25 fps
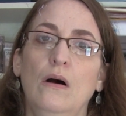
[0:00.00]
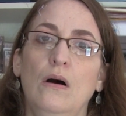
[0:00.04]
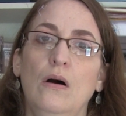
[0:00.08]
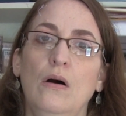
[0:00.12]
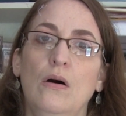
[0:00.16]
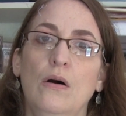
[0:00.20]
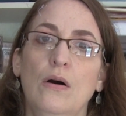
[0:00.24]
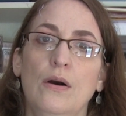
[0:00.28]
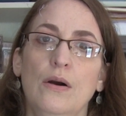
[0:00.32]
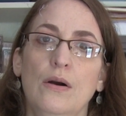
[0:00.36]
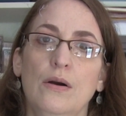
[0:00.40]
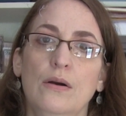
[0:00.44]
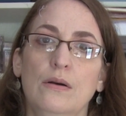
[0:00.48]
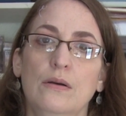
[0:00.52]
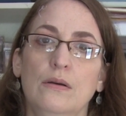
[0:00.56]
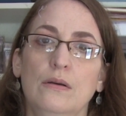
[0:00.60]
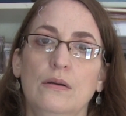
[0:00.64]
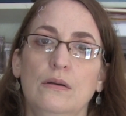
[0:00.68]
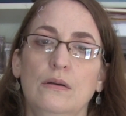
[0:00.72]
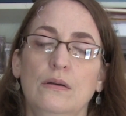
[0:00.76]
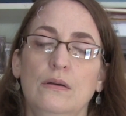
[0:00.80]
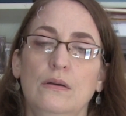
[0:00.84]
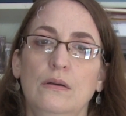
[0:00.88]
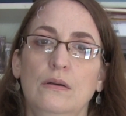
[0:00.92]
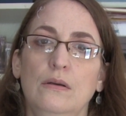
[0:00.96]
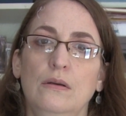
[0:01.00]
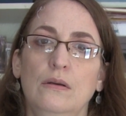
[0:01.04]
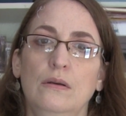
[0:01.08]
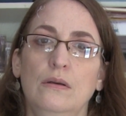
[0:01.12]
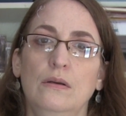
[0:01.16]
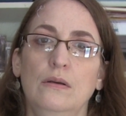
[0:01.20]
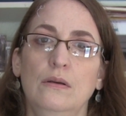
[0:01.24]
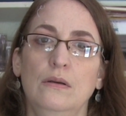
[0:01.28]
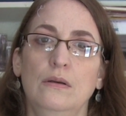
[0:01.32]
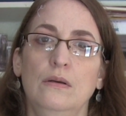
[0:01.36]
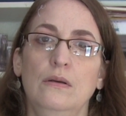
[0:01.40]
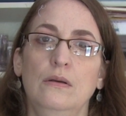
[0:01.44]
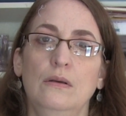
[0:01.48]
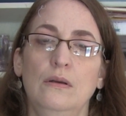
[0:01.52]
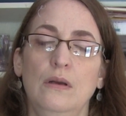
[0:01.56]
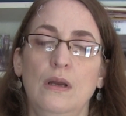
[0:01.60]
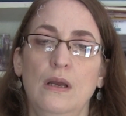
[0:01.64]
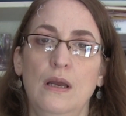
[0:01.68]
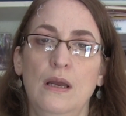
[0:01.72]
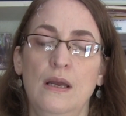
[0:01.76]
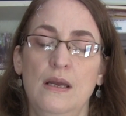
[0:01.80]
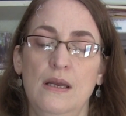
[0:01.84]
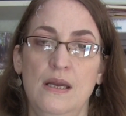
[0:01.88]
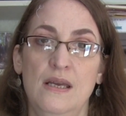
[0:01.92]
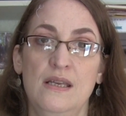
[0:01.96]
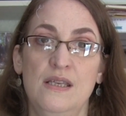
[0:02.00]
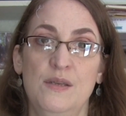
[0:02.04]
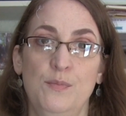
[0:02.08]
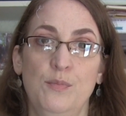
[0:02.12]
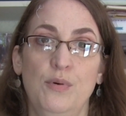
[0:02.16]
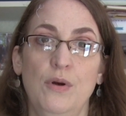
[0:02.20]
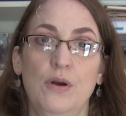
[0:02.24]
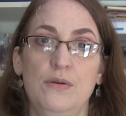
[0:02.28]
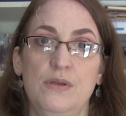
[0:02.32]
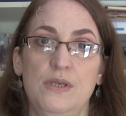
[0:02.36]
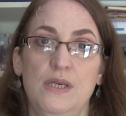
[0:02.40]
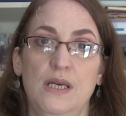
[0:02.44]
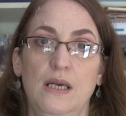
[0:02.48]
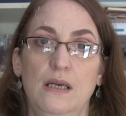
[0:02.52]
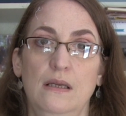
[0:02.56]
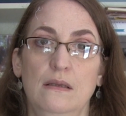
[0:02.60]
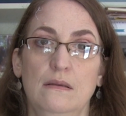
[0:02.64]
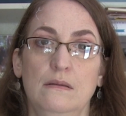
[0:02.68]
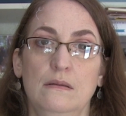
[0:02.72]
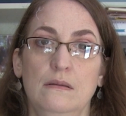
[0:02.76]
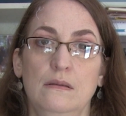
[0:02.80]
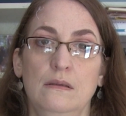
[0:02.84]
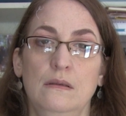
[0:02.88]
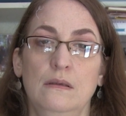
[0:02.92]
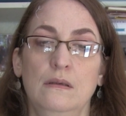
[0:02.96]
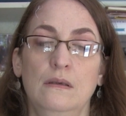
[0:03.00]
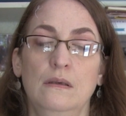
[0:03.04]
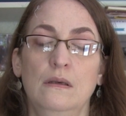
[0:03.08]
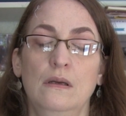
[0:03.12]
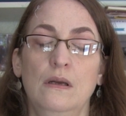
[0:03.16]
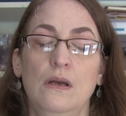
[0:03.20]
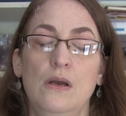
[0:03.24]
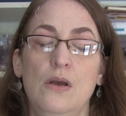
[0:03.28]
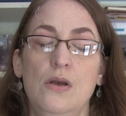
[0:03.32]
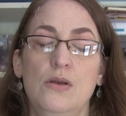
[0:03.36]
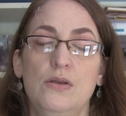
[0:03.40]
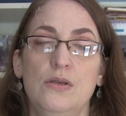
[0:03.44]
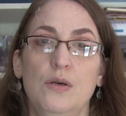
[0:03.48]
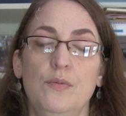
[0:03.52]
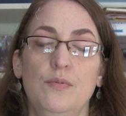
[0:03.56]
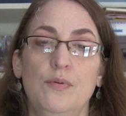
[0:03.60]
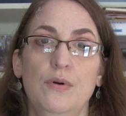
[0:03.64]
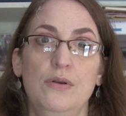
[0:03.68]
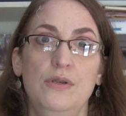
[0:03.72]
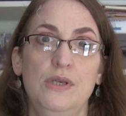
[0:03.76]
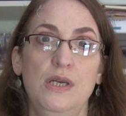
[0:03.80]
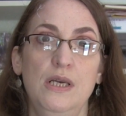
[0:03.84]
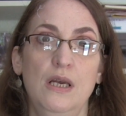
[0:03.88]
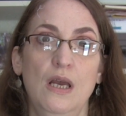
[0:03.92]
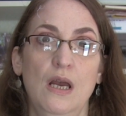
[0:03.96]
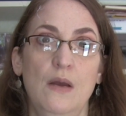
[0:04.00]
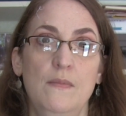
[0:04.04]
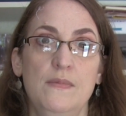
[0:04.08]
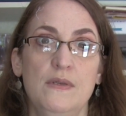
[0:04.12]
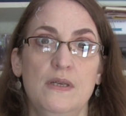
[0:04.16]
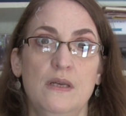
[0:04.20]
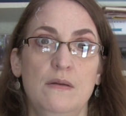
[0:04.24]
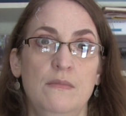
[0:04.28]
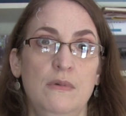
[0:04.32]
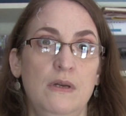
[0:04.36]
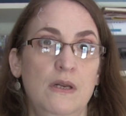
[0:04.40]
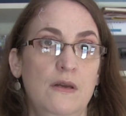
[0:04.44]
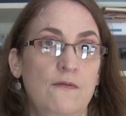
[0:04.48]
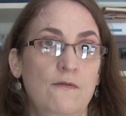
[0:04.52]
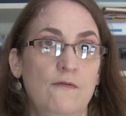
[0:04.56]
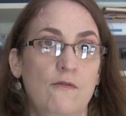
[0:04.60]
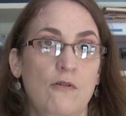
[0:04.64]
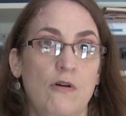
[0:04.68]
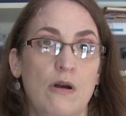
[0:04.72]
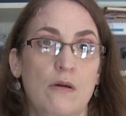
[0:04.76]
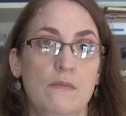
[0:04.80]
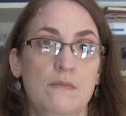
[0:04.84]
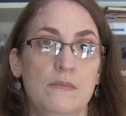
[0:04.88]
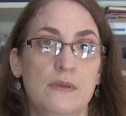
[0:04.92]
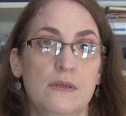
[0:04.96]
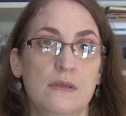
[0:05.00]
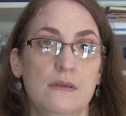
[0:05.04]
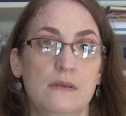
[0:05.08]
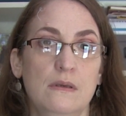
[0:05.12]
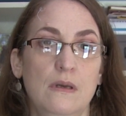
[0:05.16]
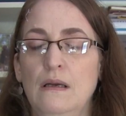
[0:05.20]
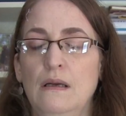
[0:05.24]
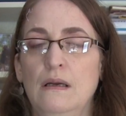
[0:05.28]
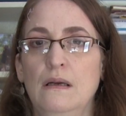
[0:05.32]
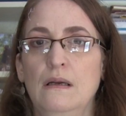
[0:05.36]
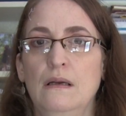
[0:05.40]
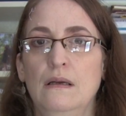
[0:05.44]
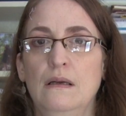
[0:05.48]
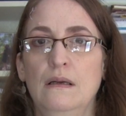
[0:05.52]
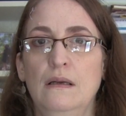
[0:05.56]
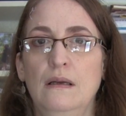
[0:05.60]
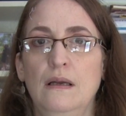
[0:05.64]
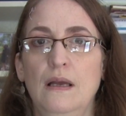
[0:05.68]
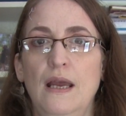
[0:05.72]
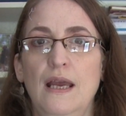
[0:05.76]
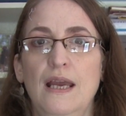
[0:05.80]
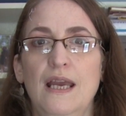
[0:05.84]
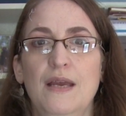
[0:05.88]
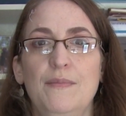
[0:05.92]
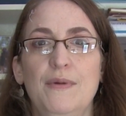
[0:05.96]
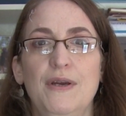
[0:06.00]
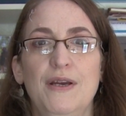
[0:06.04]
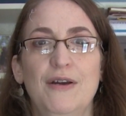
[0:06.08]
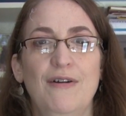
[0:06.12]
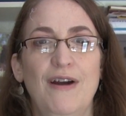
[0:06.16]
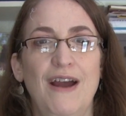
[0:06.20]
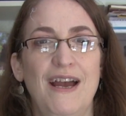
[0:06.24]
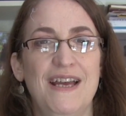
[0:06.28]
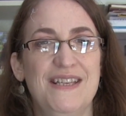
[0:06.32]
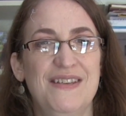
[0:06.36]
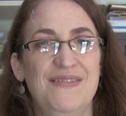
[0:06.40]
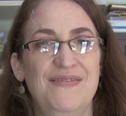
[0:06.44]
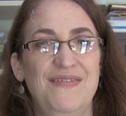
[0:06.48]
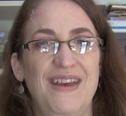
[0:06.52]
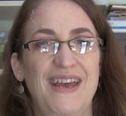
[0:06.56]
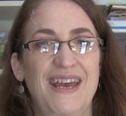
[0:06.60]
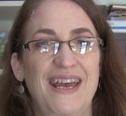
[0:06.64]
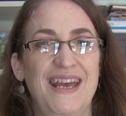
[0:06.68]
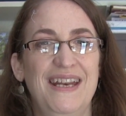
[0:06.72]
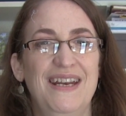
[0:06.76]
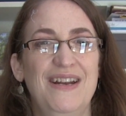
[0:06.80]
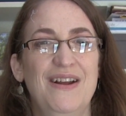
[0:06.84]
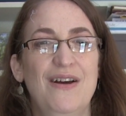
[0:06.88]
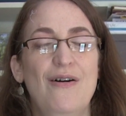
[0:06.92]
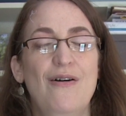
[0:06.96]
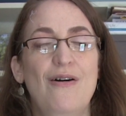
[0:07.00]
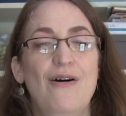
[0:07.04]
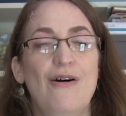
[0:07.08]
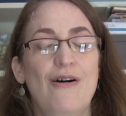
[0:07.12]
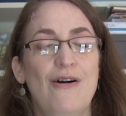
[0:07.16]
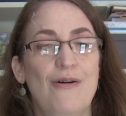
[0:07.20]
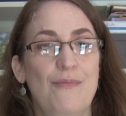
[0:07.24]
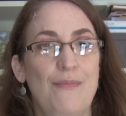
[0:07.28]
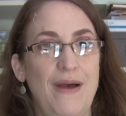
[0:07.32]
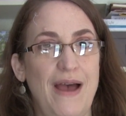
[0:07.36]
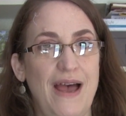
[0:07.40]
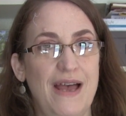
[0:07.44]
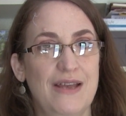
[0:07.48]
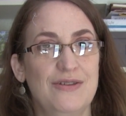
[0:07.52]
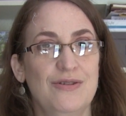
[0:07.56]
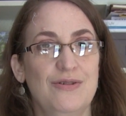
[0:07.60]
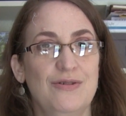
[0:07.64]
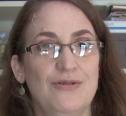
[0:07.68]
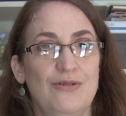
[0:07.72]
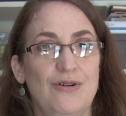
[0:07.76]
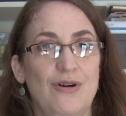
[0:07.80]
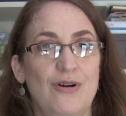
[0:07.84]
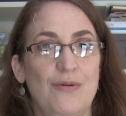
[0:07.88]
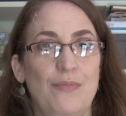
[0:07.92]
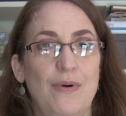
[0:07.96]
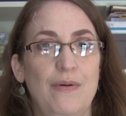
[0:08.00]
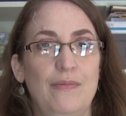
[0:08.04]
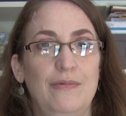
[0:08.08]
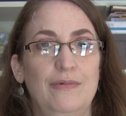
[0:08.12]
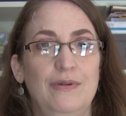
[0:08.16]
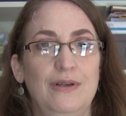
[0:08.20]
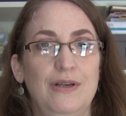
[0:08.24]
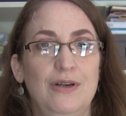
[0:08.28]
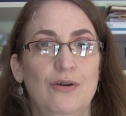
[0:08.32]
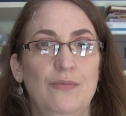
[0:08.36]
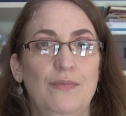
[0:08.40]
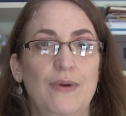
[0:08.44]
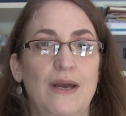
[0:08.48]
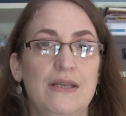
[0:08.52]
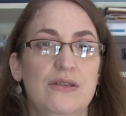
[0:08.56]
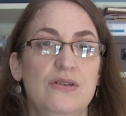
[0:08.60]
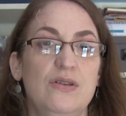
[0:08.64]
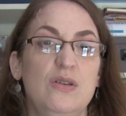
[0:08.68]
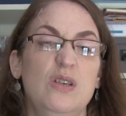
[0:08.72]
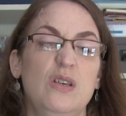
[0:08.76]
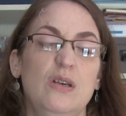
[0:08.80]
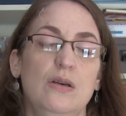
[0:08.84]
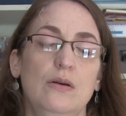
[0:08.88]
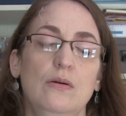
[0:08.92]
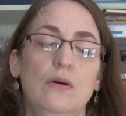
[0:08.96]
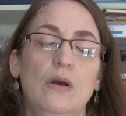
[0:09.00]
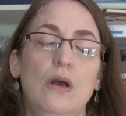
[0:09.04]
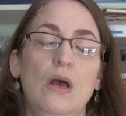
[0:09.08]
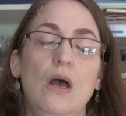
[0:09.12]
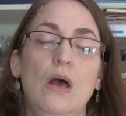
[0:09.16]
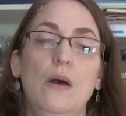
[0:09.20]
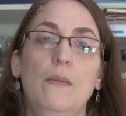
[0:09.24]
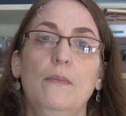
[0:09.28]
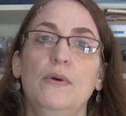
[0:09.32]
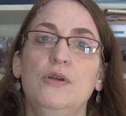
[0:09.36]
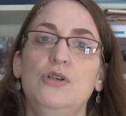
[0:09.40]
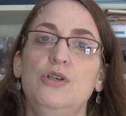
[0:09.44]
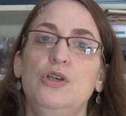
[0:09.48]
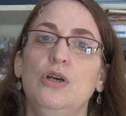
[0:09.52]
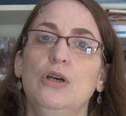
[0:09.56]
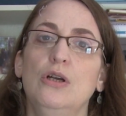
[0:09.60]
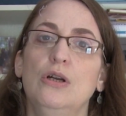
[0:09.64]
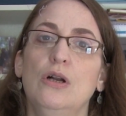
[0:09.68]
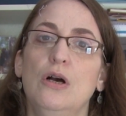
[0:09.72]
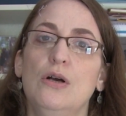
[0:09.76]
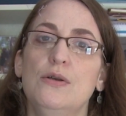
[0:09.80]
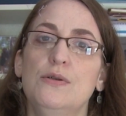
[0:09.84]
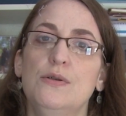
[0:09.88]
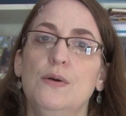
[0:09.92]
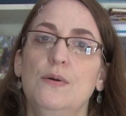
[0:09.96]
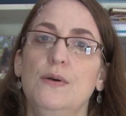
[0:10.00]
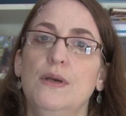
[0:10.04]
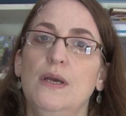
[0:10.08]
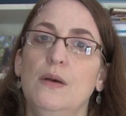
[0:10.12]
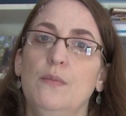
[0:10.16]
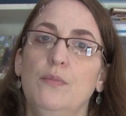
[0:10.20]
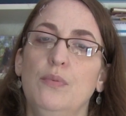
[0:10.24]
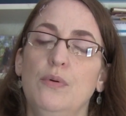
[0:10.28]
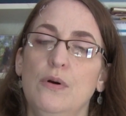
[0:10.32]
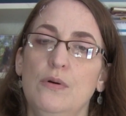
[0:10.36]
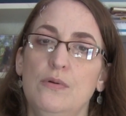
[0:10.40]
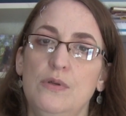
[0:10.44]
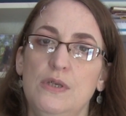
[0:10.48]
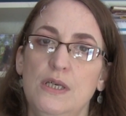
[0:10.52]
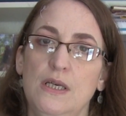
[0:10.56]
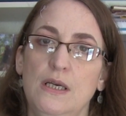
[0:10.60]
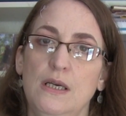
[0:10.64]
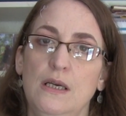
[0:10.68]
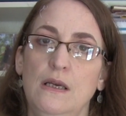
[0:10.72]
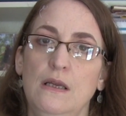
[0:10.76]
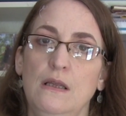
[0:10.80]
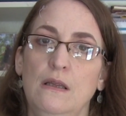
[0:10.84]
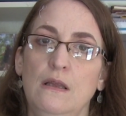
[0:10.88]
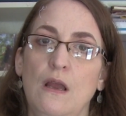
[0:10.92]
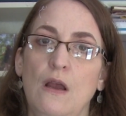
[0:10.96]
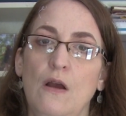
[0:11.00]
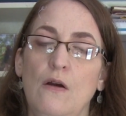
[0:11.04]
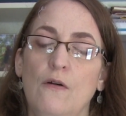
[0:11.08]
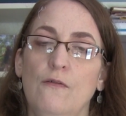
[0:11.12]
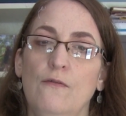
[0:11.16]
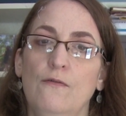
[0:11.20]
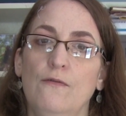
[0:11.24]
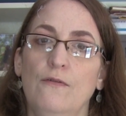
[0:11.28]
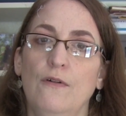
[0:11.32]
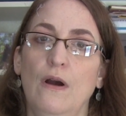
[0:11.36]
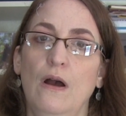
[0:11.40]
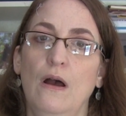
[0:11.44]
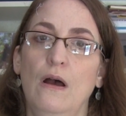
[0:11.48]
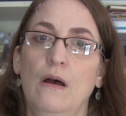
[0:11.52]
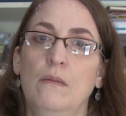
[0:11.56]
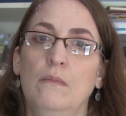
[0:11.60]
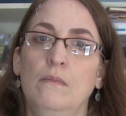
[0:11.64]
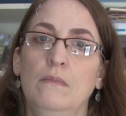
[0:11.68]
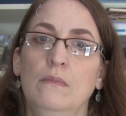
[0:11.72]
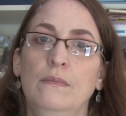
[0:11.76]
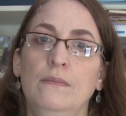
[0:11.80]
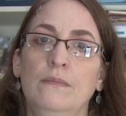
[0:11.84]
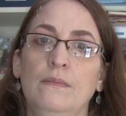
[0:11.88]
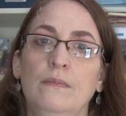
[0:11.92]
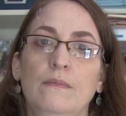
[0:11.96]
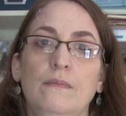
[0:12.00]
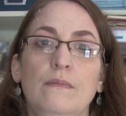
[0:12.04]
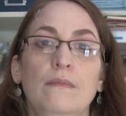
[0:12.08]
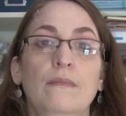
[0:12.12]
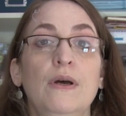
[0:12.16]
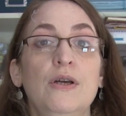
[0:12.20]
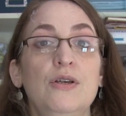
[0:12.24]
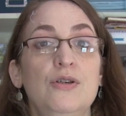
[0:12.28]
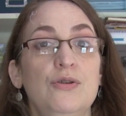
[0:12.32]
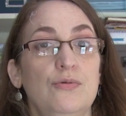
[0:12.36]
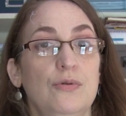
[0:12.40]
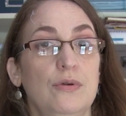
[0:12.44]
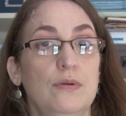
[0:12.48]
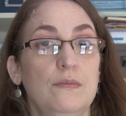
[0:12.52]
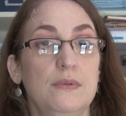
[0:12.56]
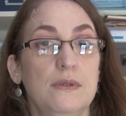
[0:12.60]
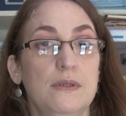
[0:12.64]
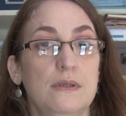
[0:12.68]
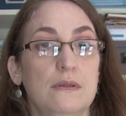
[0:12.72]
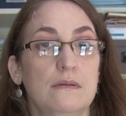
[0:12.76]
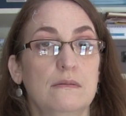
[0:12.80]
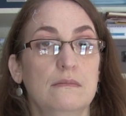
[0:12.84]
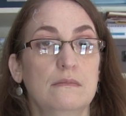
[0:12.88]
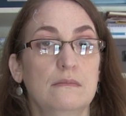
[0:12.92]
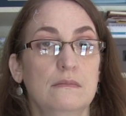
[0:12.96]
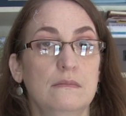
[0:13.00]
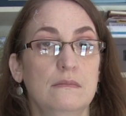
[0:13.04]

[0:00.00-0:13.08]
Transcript: Are, is protein. So protein comes in many forms. It can be grass-fed or pastured, or probably your best too, but you can also get protein from mushrooms.